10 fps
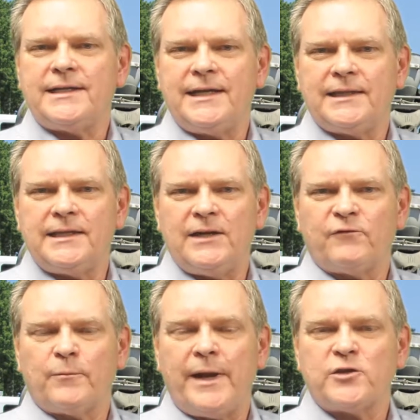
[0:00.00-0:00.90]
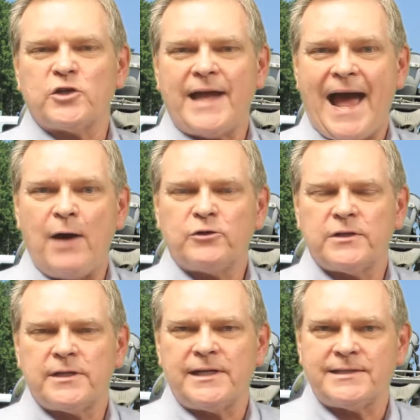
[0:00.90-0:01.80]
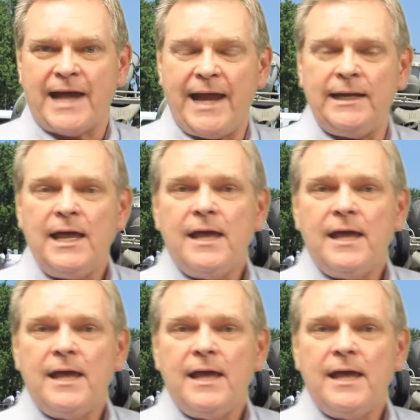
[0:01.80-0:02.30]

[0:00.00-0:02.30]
to get the information out to the design